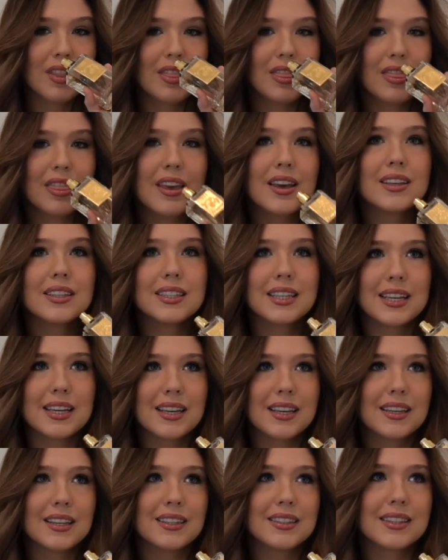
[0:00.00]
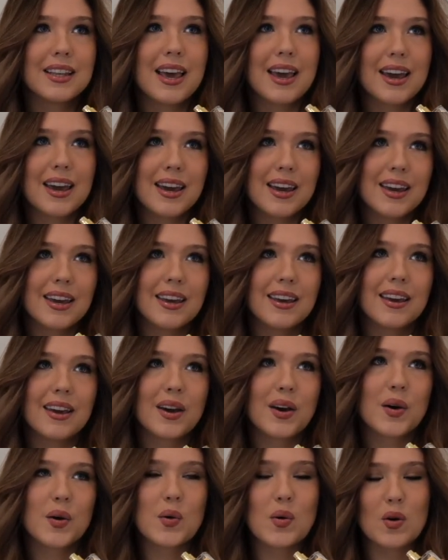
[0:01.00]
This is
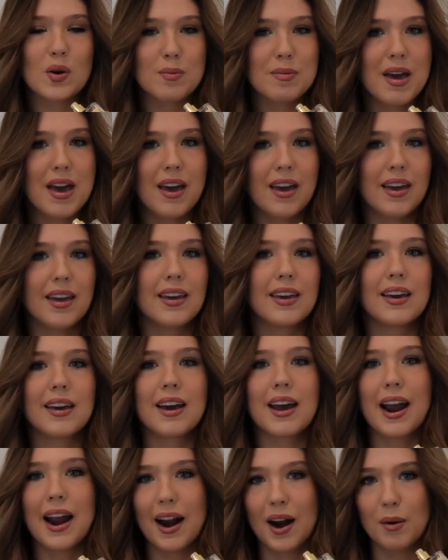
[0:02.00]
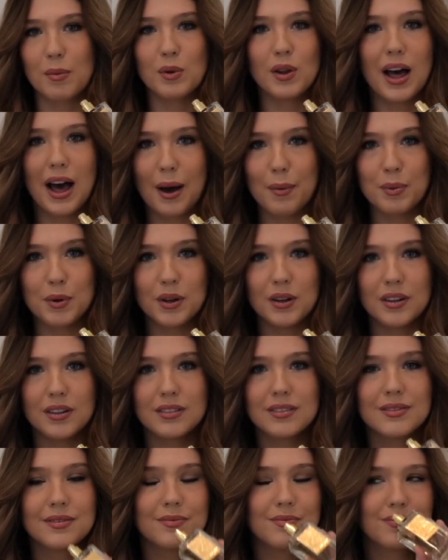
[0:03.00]
a gourmet caramel
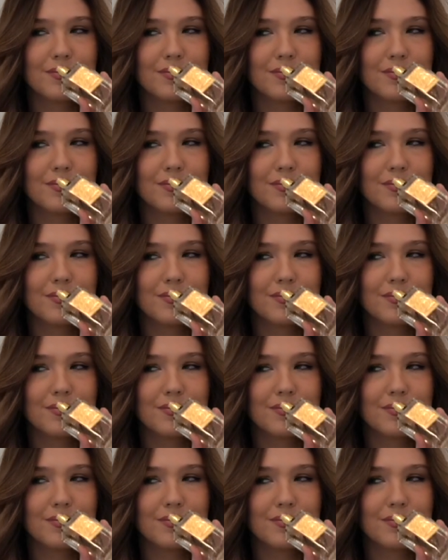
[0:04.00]
apple.